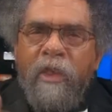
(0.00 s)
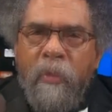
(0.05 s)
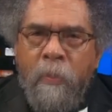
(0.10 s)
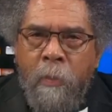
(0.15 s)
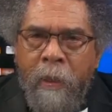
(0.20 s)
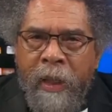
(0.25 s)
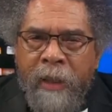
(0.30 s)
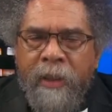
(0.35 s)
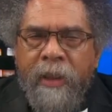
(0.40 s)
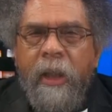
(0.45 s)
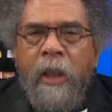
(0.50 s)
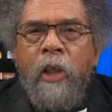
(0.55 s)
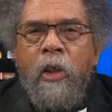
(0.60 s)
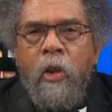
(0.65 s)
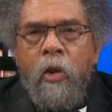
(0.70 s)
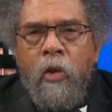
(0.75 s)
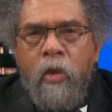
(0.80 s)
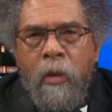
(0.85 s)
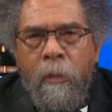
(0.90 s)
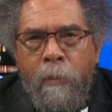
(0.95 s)
I'd like to live in a
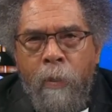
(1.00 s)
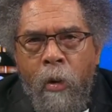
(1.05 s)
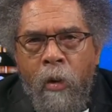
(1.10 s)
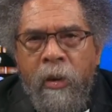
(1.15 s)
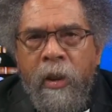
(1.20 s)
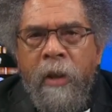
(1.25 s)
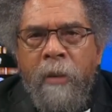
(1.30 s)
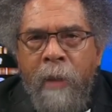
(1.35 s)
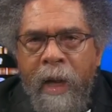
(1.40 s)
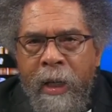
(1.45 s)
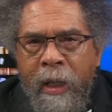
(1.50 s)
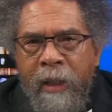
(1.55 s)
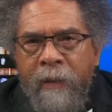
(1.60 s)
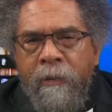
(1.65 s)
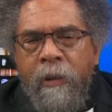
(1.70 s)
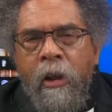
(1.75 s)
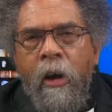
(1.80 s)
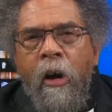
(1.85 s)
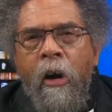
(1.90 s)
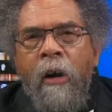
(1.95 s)
Jane Austen world. I
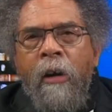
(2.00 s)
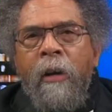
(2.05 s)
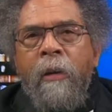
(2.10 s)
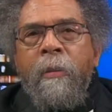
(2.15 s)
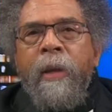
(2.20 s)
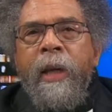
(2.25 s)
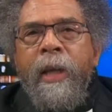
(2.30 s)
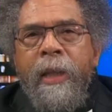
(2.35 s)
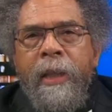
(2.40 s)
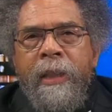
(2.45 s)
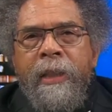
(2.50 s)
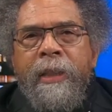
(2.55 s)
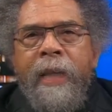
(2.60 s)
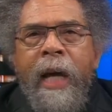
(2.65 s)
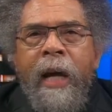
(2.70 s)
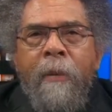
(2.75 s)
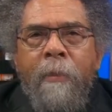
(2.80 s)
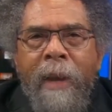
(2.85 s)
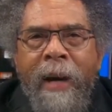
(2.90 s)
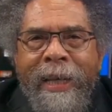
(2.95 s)
like that world. I
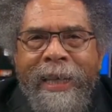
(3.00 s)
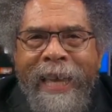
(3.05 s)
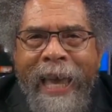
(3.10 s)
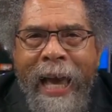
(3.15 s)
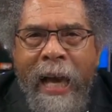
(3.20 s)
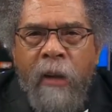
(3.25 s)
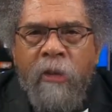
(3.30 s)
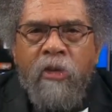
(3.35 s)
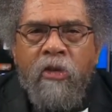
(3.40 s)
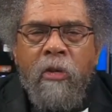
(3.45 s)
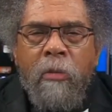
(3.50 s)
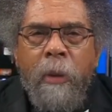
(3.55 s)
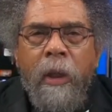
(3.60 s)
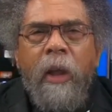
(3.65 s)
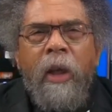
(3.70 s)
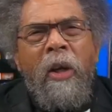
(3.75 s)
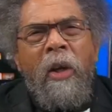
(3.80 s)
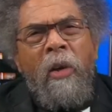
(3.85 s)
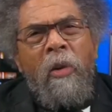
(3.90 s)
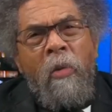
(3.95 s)
like 1950s
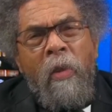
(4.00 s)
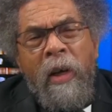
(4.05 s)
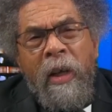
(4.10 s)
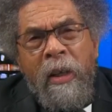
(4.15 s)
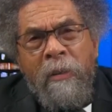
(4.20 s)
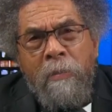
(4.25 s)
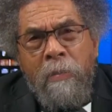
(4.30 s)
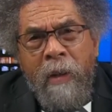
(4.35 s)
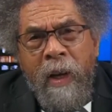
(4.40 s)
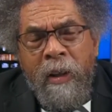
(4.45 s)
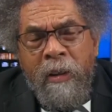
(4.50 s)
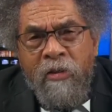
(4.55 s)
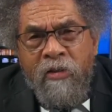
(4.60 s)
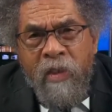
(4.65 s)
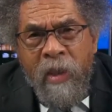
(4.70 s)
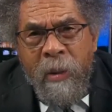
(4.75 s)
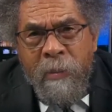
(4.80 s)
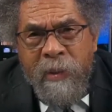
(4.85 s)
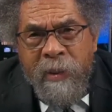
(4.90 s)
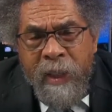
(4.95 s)
America.
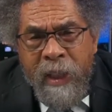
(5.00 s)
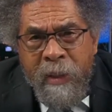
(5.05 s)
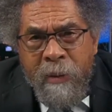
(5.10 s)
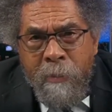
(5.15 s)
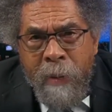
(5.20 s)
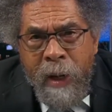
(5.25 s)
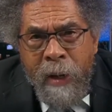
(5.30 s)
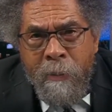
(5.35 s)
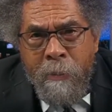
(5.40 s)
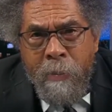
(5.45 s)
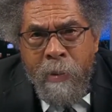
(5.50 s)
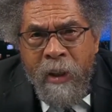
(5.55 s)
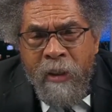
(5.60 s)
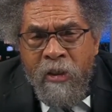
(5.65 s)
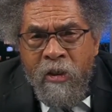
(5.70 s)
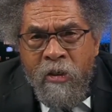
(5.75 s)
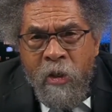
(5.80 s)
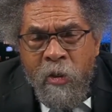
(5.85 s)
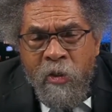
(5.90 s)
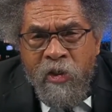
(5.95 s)
I like the stiff upper
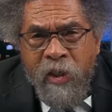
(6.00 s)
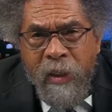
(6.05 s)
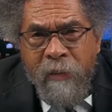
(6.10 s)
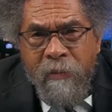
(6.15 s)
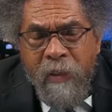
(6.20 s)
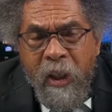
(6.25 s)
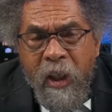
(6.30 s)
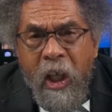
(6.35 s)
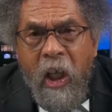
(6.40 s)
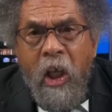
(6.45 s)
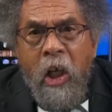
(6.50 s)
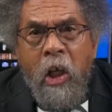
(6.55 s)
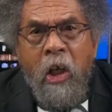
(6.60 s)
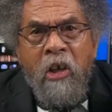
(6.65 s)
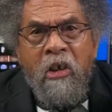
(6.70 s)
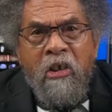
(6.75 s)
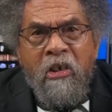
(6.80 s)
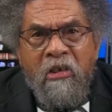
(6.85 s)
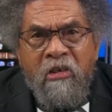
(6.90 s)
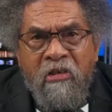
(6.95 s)
lip. I grew up in
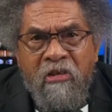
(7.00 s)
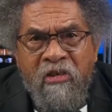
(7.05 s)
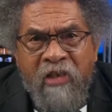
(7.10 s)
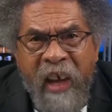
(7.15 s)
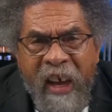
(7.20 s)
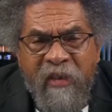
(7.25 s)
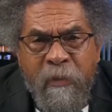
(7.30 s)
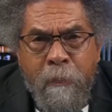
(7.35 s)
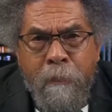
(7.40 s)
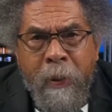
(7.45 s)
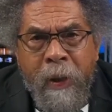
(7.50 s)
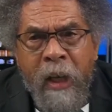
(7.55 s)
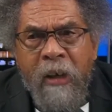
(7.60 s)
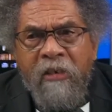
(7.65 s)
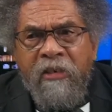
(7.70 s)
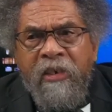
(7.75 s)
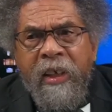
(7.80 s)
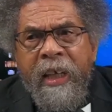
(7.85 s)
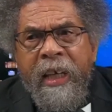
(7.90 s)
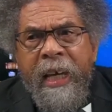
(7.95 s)
Australia, where
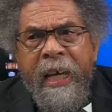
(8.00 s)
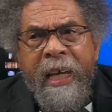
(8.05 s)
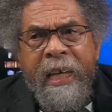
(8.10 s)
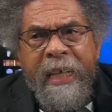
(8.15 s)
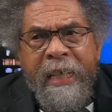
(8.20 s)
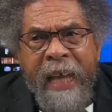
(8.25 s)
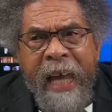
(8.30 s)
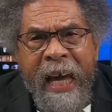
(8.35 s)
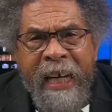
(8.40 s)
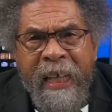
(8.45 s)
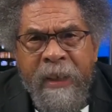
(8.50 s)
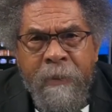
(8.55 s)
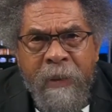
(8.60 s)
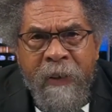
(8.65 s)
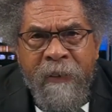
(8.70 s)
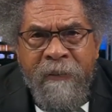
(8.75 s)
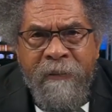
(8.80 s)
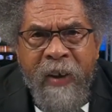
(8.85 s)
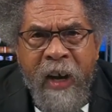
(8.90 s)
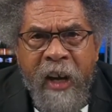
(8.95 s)
men did not
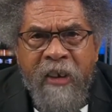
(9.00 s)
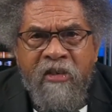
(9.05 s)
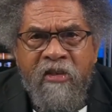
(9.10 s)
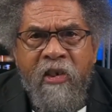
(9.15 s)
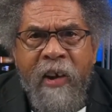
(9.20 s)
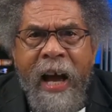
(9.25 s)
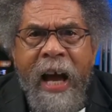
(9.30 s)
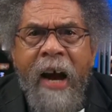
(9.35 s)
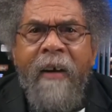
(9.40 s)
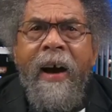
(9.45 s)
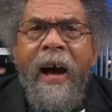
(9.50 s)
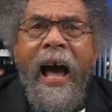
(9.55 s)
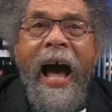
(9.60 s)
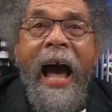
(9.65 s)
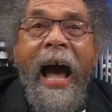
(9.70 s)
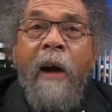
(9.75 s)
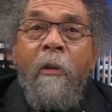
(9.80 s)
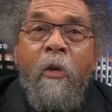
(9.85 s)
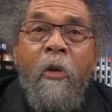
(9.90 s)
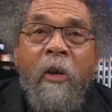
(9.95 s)
cry, where you did not
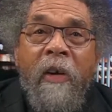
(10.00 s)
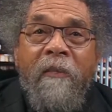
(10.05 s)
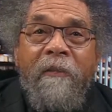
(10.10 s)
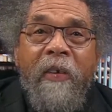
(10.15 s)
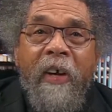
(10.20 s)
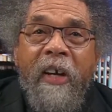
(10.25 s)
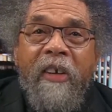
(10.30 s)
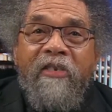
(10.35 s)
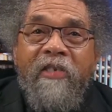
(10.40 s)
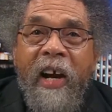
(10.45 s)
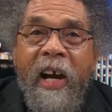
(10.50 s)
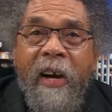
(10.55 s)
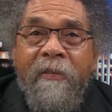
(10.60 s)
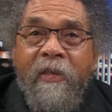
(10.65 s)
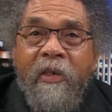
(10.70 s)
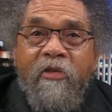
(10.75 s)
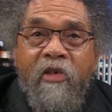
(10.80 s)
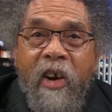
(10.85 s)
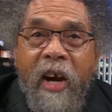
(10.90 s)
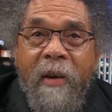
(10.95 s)
spill over with emotion.
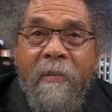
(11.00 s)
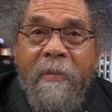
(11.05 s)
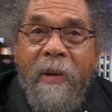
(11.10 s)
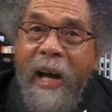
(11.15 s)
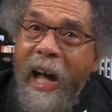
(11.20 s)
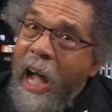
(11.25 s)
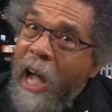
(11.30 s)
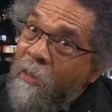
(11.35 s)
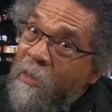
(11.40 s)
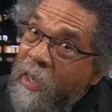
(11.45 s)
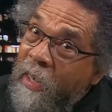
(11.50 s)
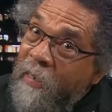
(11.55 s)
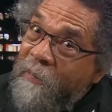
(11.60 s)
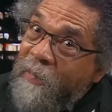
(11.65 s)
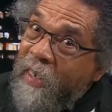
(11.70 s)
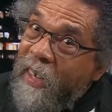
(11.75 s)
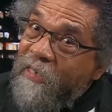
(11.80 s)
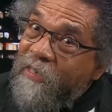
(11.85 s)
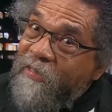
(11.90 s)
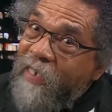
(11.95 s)
But what you had is your
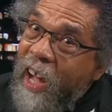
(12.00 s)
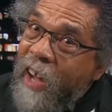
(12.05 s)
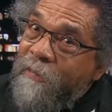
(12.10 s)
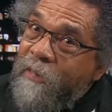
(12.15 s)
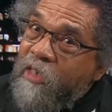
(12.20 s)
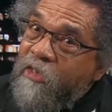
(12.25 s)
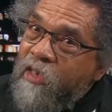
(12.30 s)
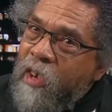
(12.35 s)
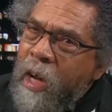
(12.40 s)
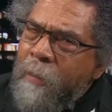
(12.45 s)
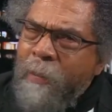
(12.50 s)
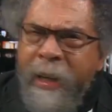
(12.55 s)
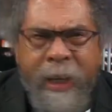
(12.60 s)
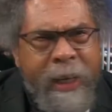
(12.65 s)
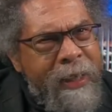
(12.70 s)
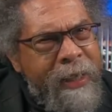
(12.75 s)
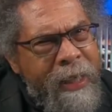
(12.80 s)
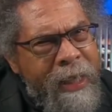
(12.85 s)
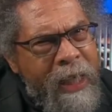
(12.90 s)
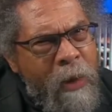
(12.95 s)
mates. You had very
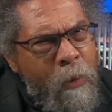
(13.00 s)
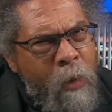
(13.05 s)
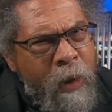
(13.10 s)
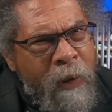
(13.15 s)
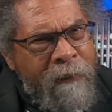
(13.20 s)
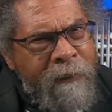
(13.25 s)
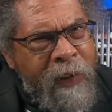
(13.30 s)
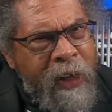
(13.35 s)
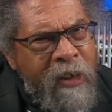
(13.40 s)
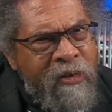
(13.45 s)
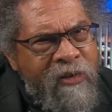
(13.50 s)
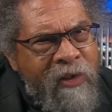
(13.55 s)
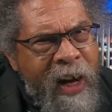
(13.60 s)
strong ties with your